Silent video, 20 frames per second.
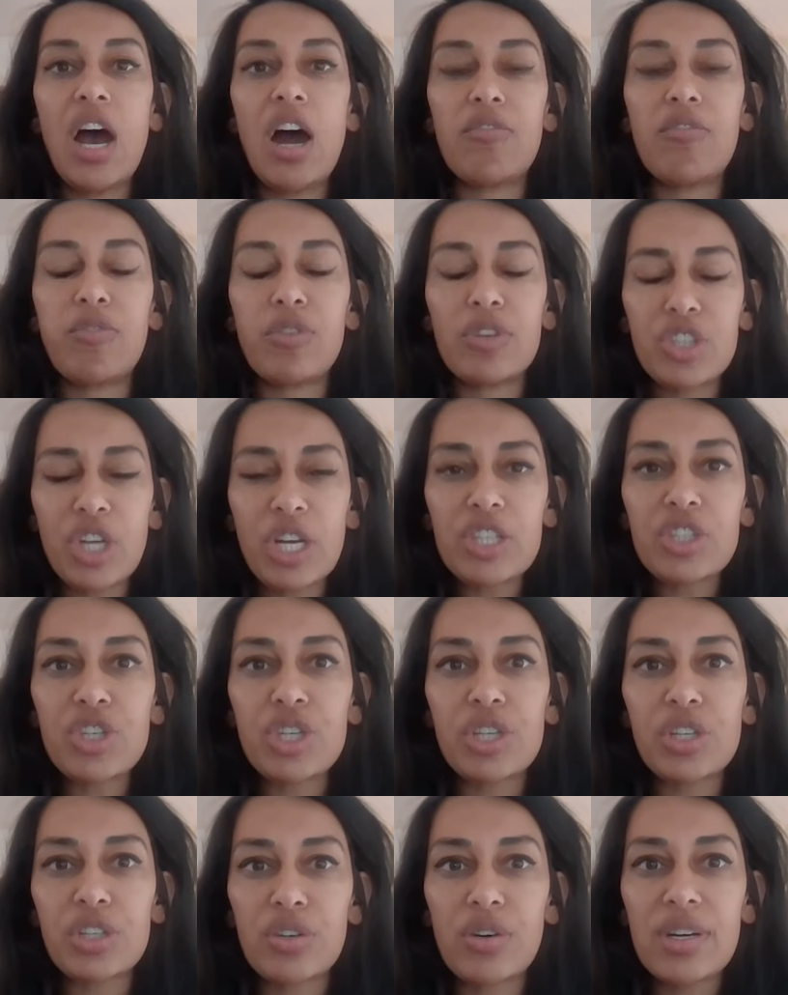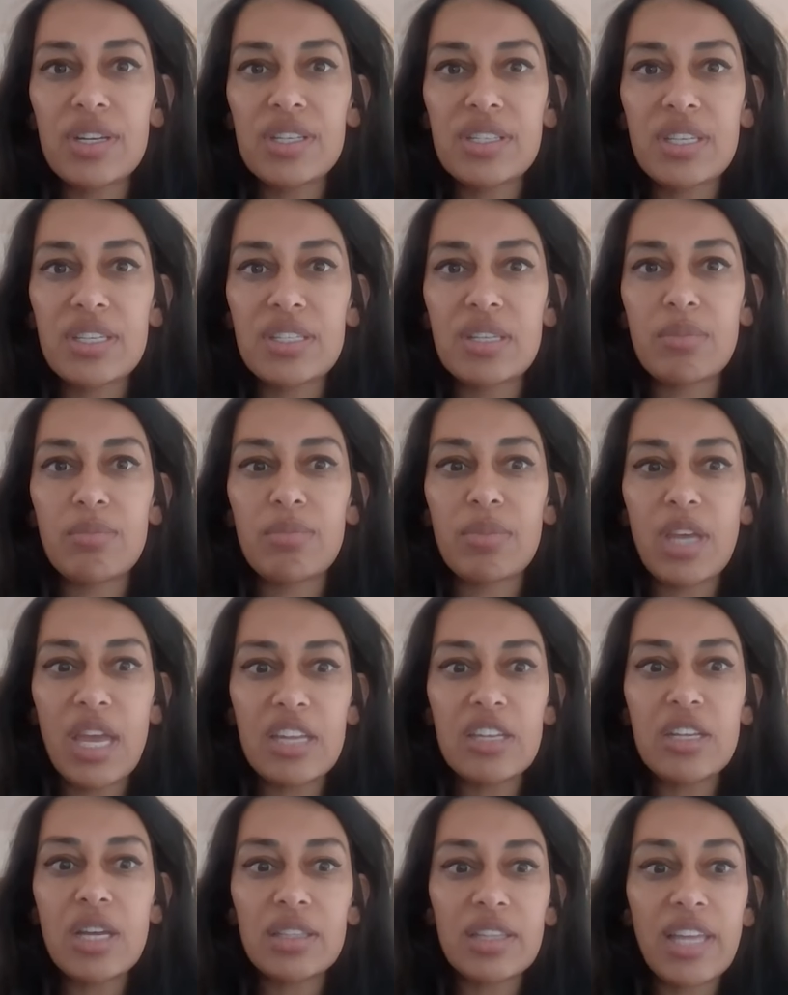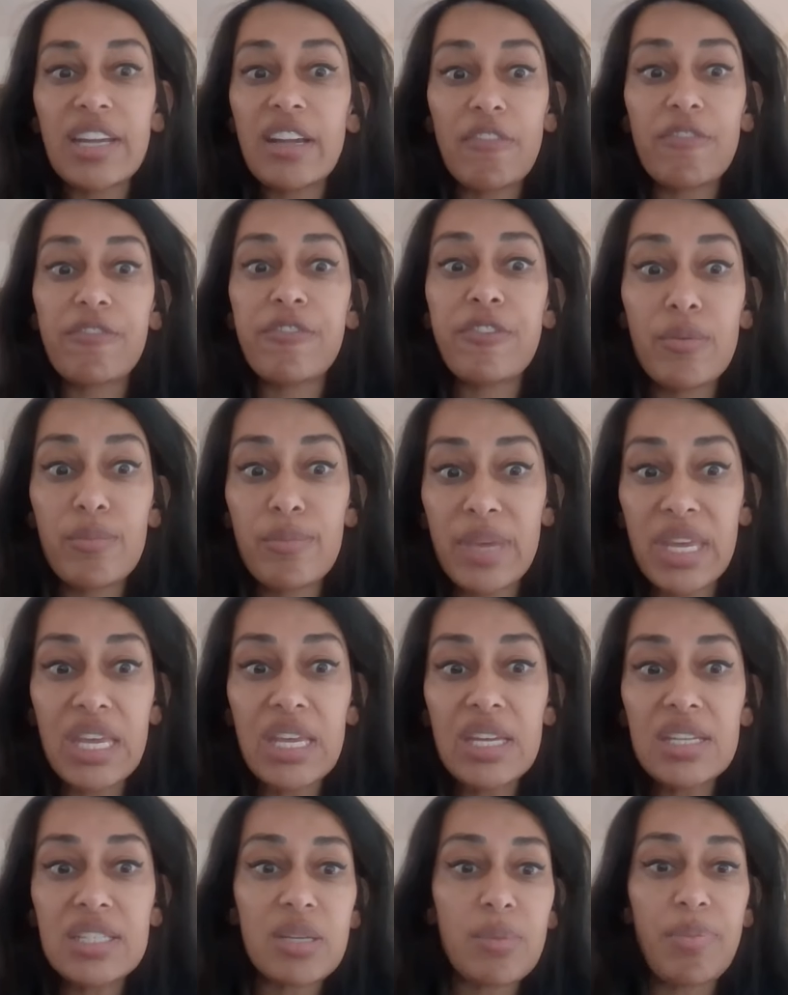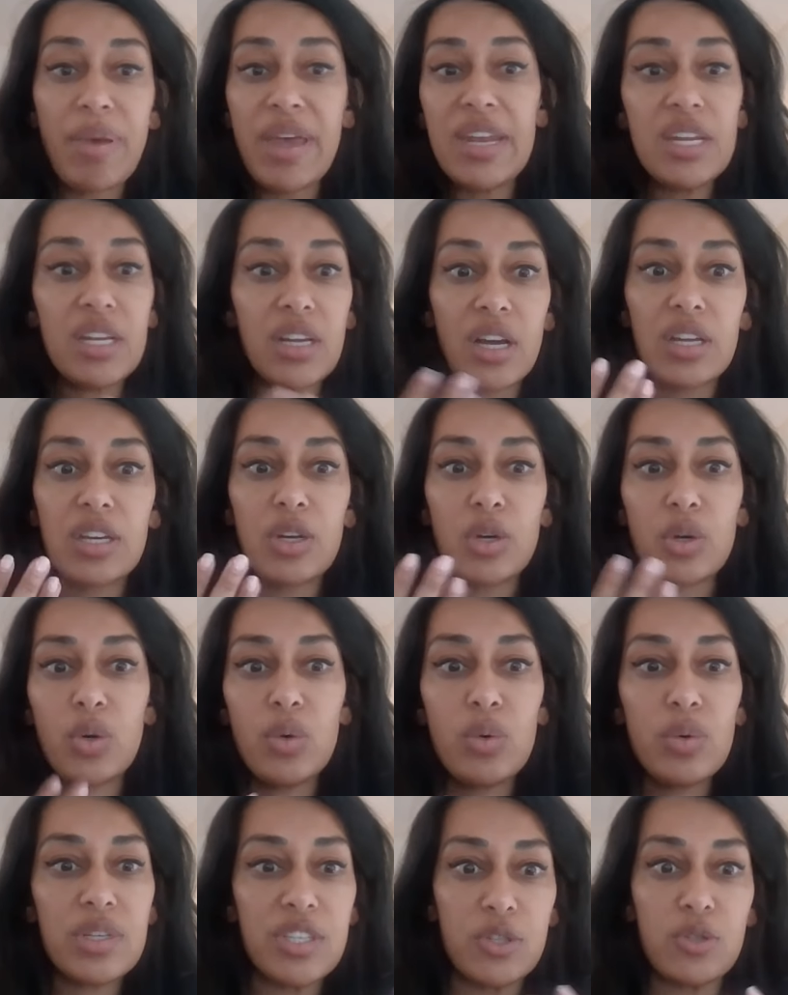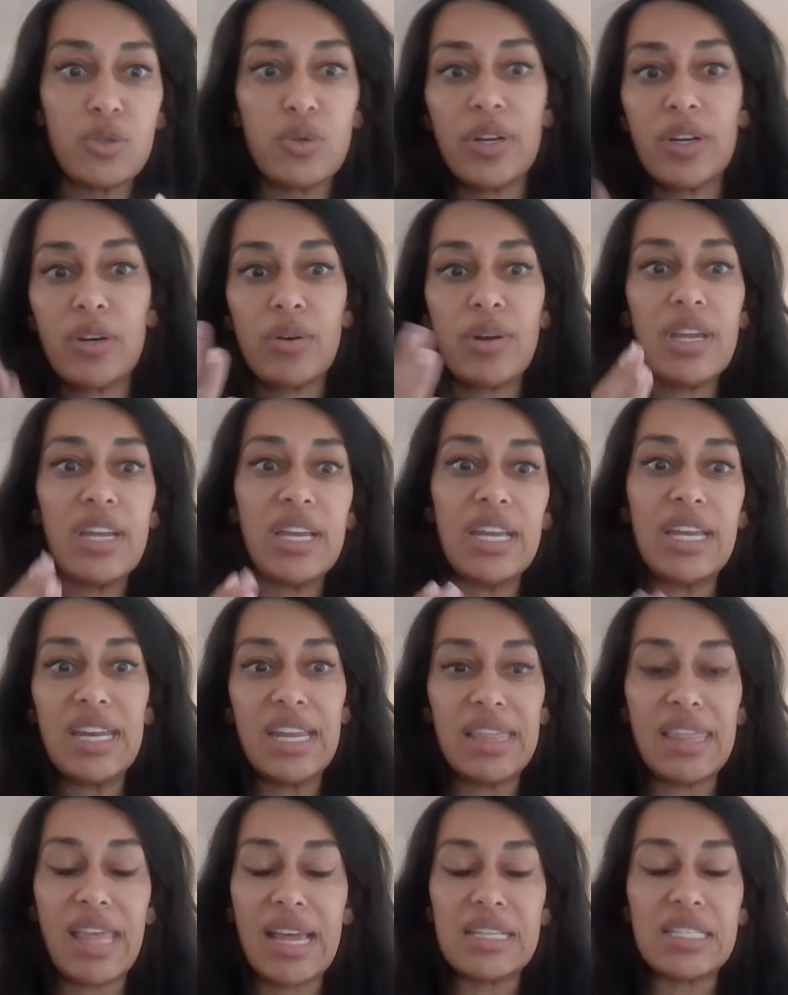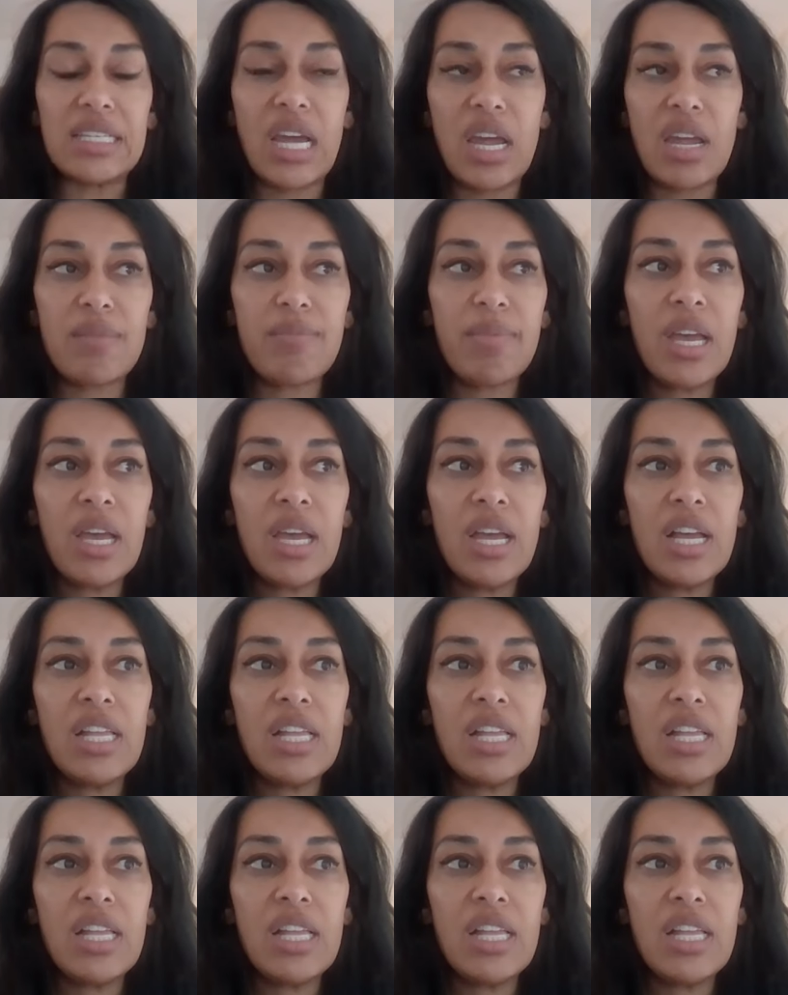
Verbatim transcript: of rejection or criticism, and like for me, depending on who is triggering it at that time,